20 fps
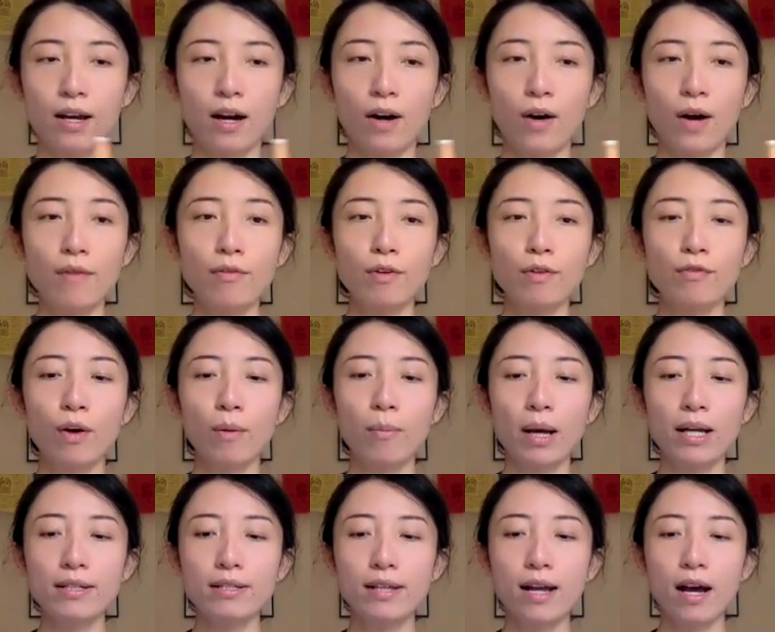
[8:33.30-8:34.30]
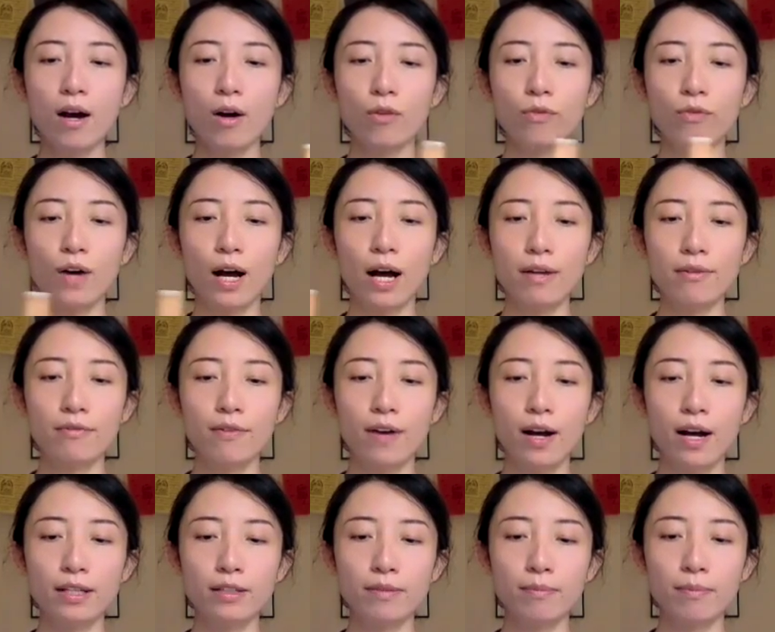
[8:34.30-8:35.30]
However, for myself, I
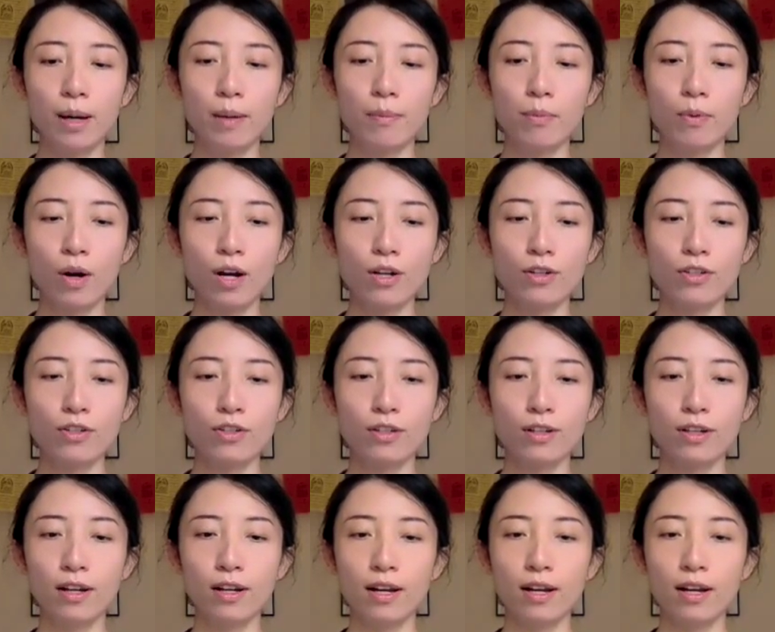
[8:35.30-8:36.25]
find my brush